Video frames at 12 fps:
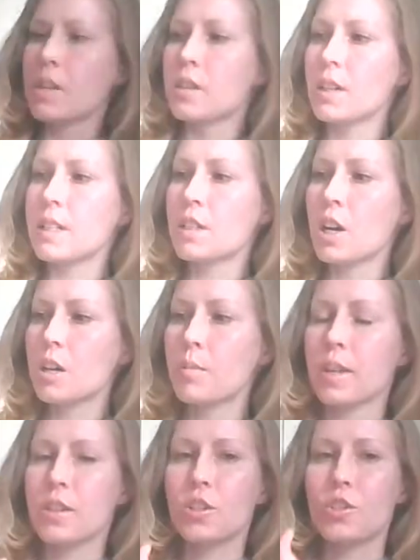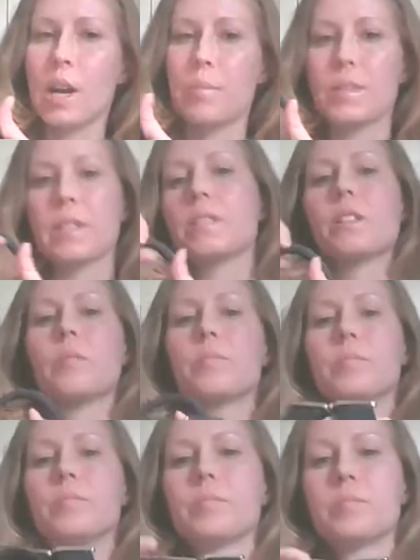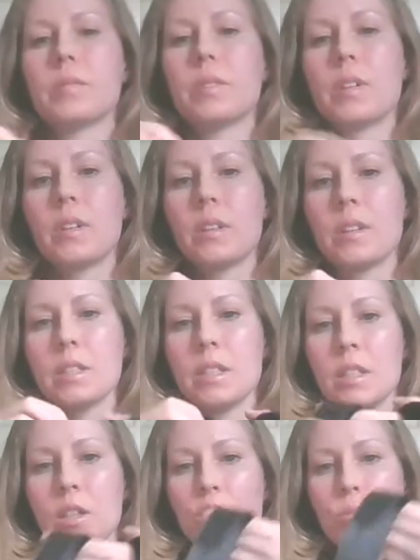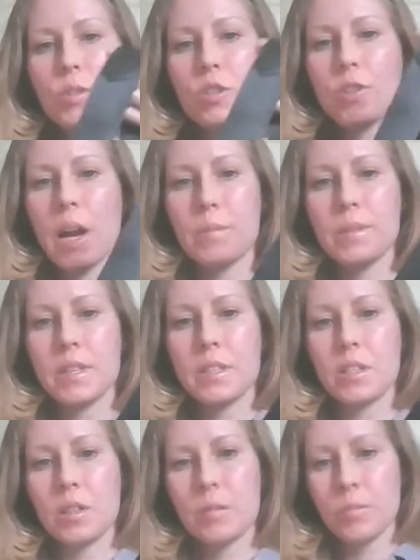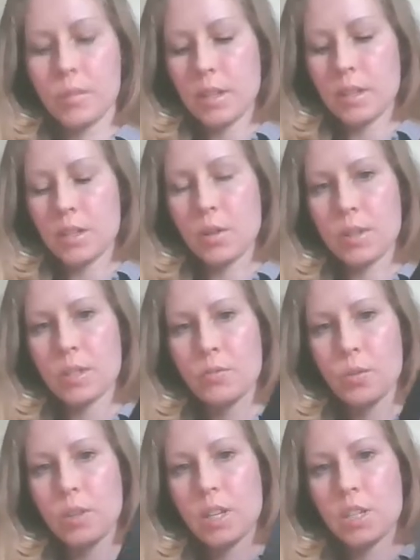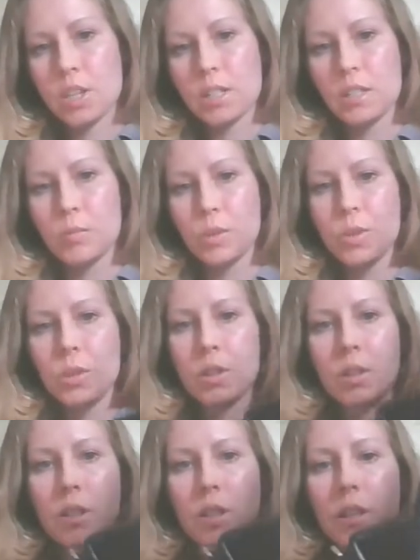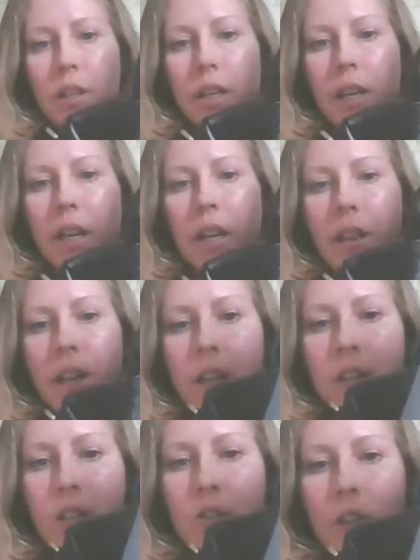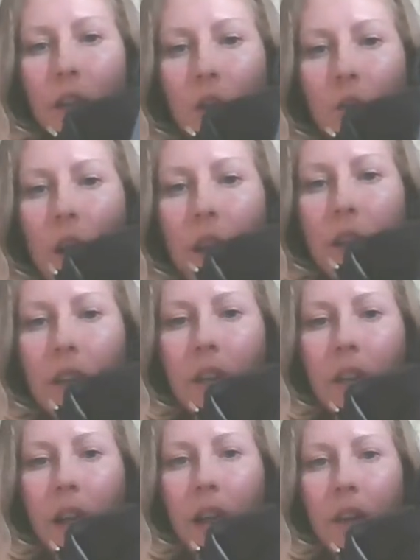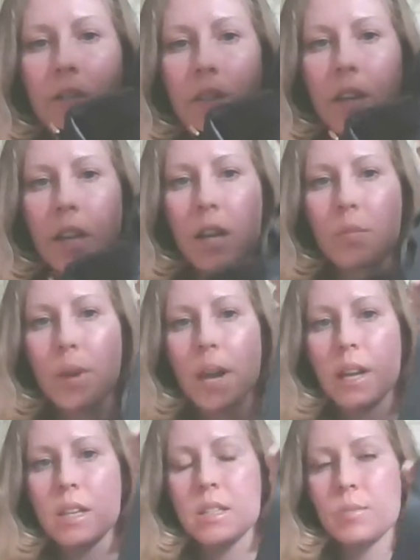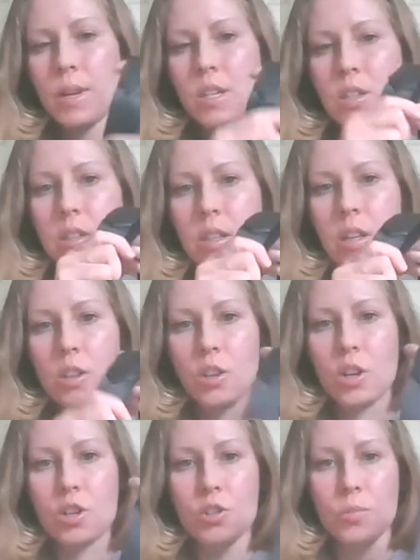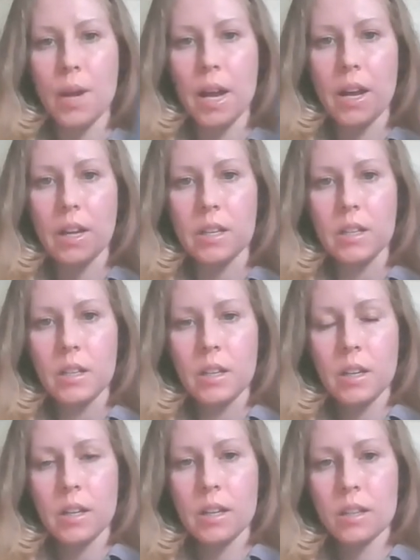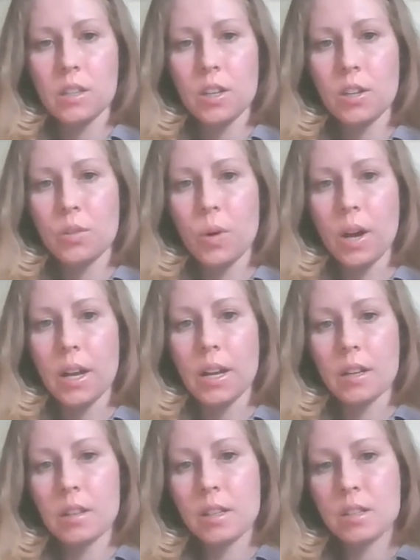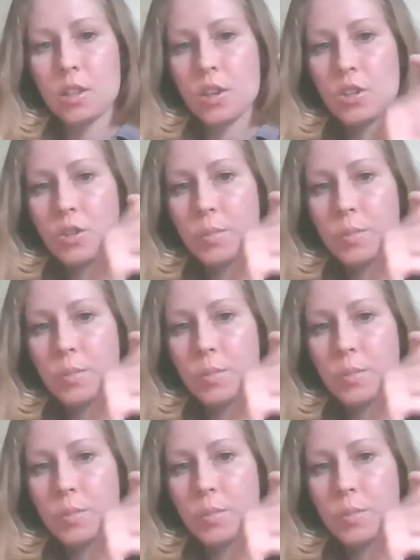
let's talk about the strap system. This is a looped strap system, so it's fully adjustable. And that is a great quality to have in a handbag, especially a larger bag. And I'll tell you why. These larger